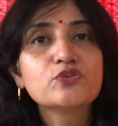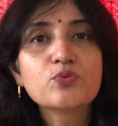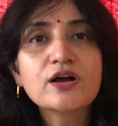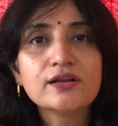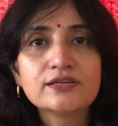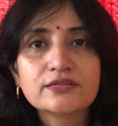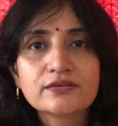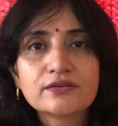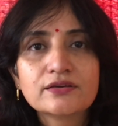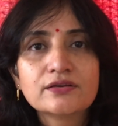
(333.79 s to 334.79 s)
world
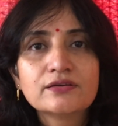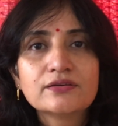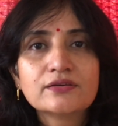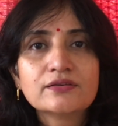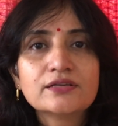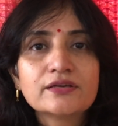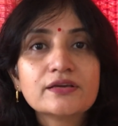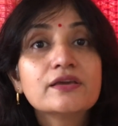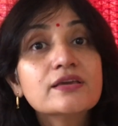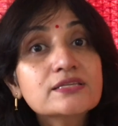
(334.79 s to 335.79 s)

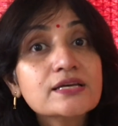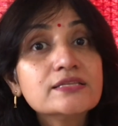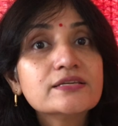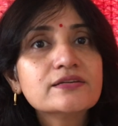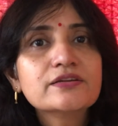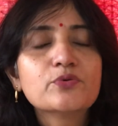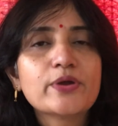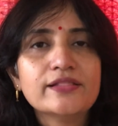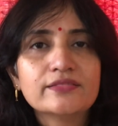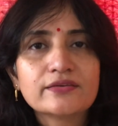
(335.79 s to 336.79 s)
is considered a
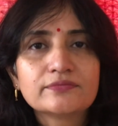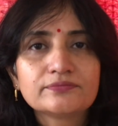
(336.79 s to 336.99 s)
wealth.